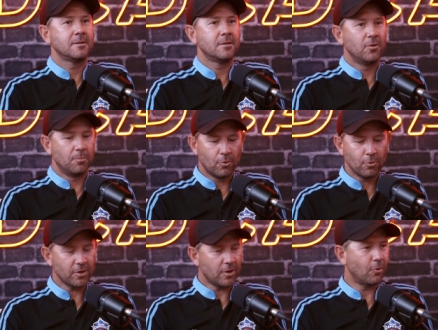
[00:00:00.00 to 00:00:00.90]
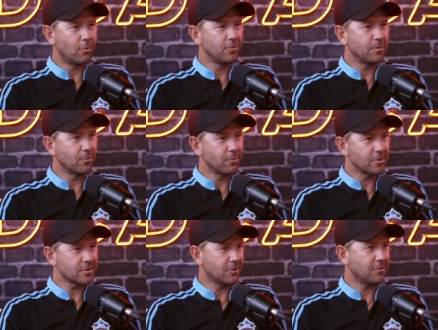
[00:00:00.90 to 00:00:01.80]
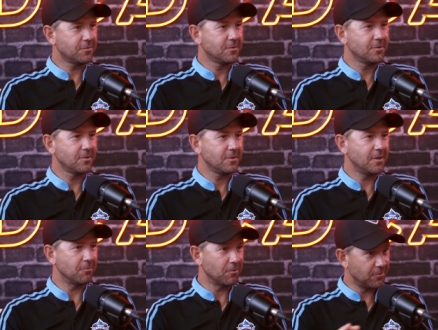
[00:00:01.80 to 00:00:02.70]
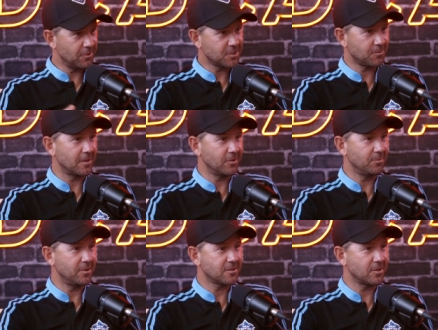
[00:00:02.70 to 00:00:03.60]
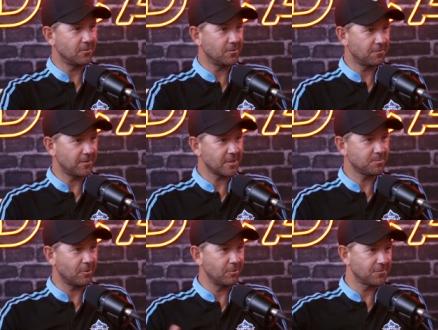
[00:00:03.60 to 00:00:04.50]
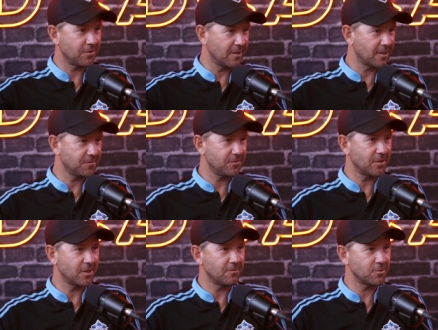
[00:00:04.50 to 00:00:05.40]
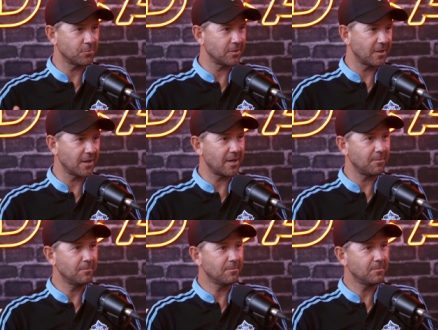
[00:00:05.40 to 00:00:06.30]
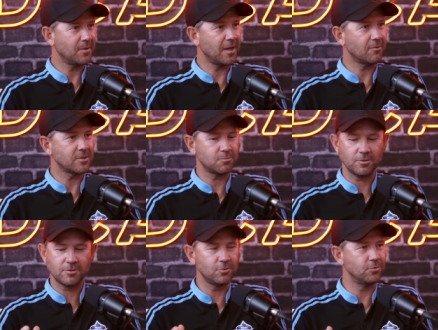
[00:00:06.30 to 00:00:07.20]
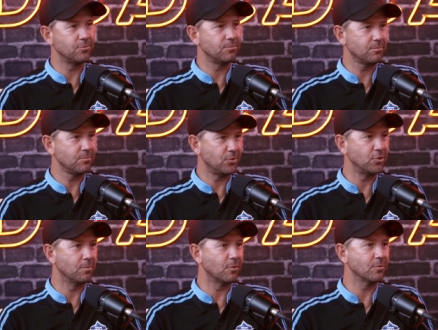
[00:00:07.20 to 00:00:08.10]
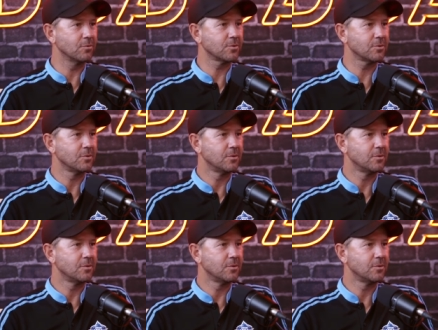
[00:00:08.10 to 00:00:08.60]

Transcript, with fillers: the ball got old, the ball got soft, it yeah. reverse swung a little bit. So the, the fast bowlers for the last 15 overs were in the game. Now it's with two hmm. new balls.